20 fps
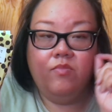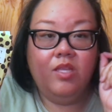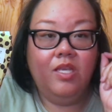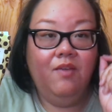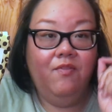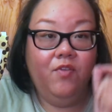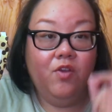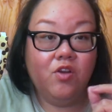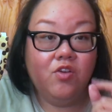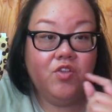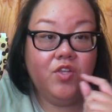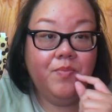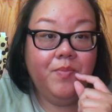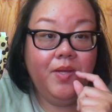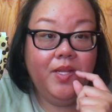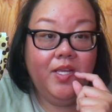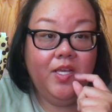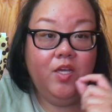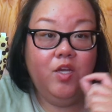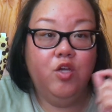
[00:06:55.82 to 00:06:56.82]
if you're
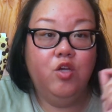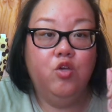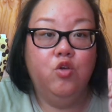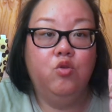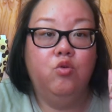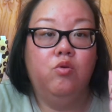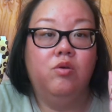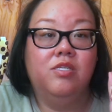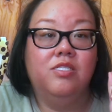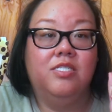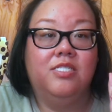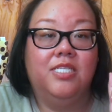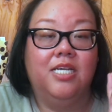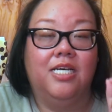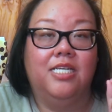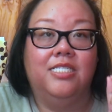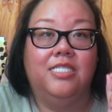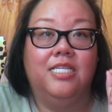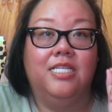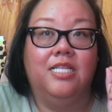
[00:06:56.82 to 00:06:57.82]
somebody who
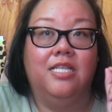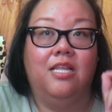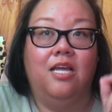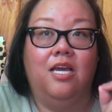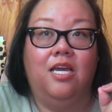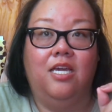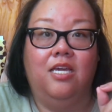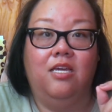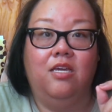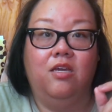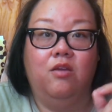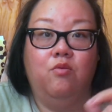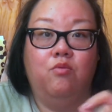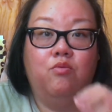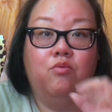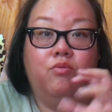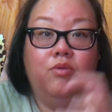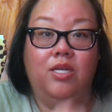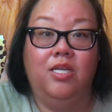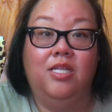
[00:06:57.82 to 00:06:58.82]
doesn't like
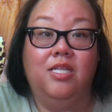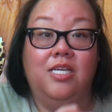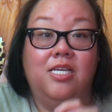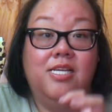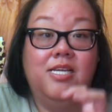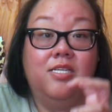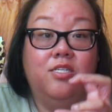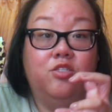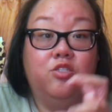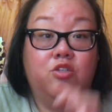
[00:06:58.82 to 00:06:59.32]
really